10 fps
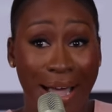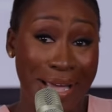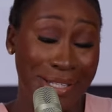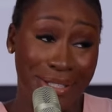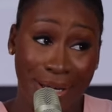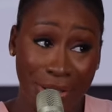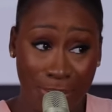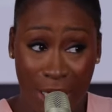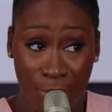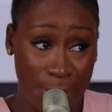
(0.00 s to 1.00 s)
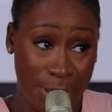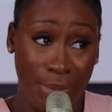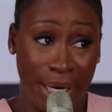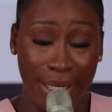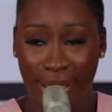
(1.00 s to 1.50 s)
idea, sometimes it may
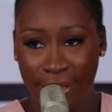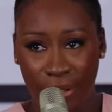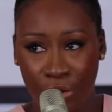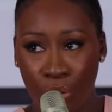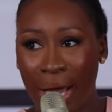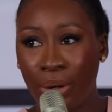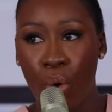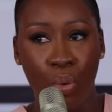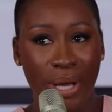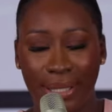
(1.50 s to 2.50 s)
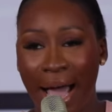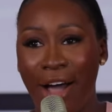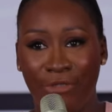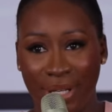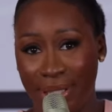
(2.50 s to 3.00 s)
still be idea stage, you can't always
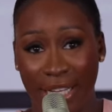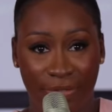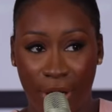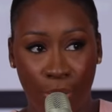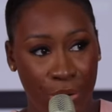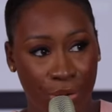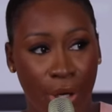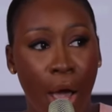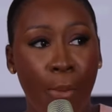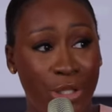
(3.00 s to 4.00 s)
have a set valuation.